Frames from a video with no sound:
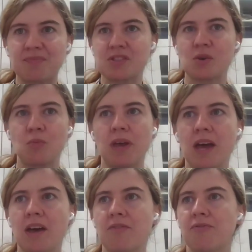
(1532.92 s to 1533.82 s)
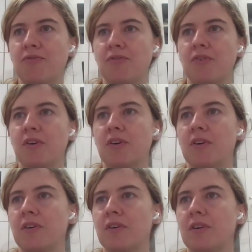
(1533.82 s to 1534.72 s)
So we have
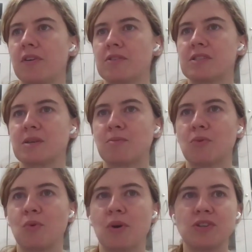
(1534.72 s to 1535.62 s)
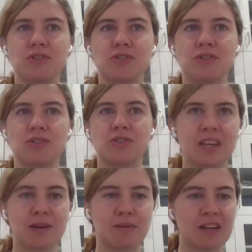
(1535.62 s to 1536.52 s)
some questions
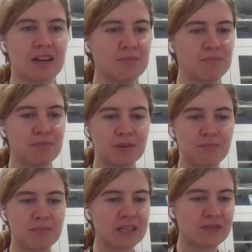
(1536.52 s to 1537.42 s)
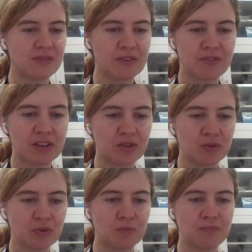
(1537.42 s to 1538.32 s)
already coming up, but please feel free
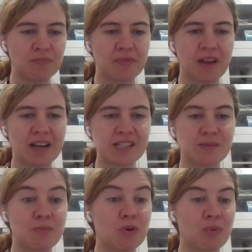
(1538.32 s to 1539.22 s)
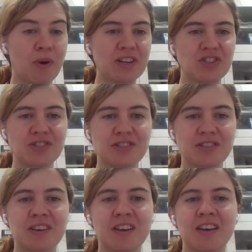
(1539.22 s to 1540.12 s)
to ask more
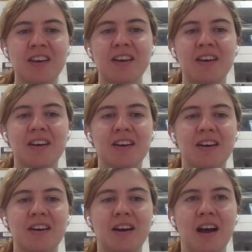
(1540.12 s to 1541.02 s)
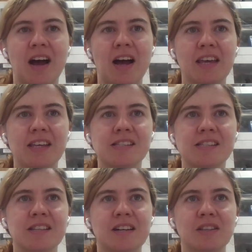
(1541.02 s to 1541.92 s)
questions. I can
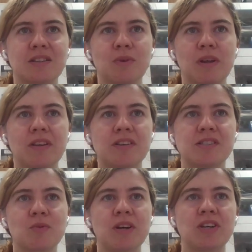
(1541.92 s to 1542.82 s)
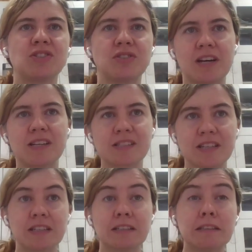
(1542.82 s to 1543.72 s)
start. Well, there's a question
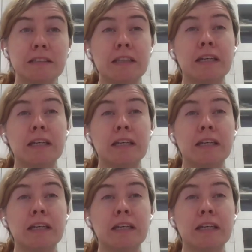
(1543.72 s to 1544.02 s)
asking